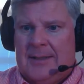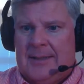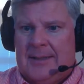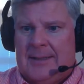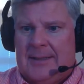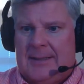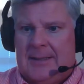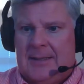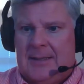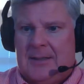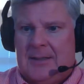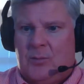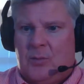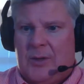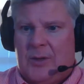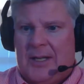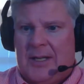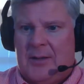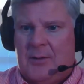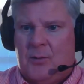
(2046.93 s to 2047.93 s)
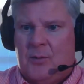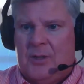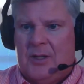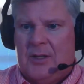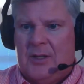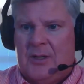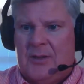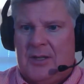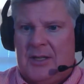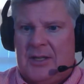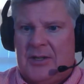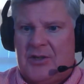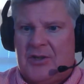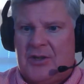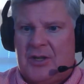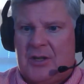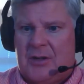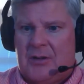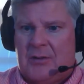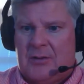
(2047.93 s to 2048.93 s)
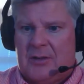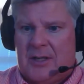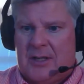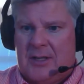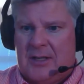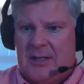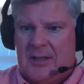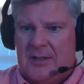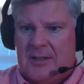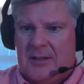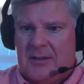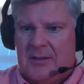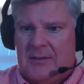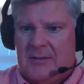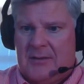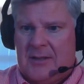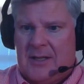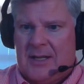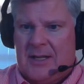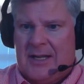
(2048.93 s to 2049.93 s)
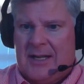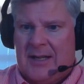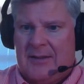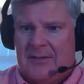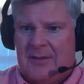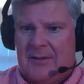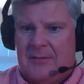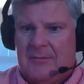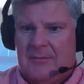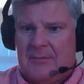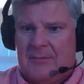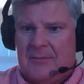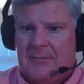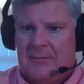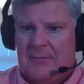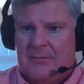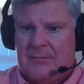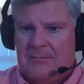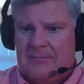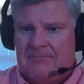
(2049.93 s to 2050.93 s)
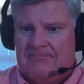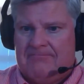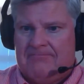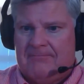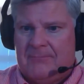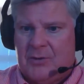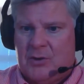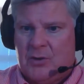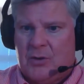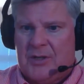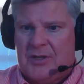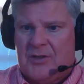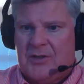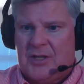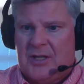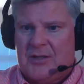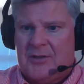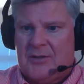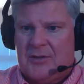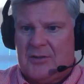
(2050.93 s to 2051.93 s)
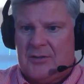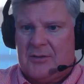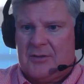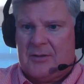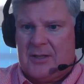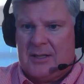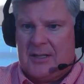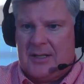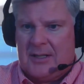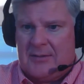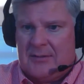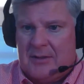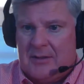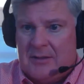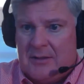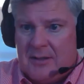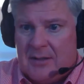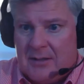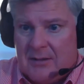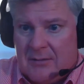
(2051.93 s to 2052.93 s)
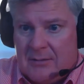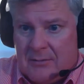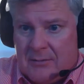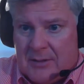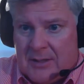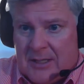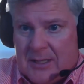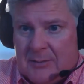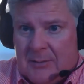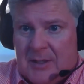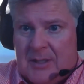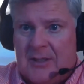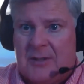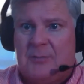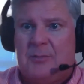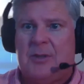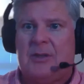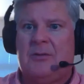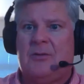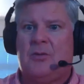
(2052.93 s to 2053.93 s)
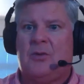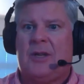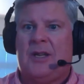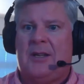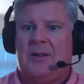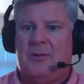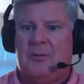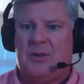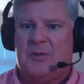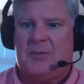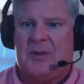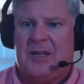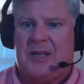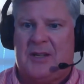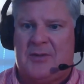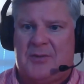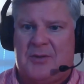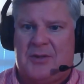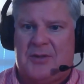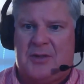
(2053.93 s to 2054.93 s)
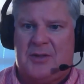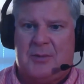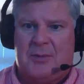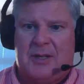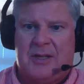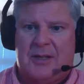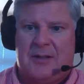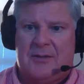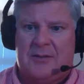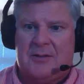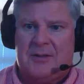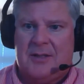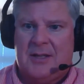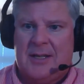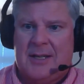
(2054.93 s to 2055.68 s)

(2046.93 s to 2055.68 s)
When will the share? Okay, that's it. I have it. Joyce Chancellor, I have it. I don't know what that means, but okay, you must be answering to somebody else.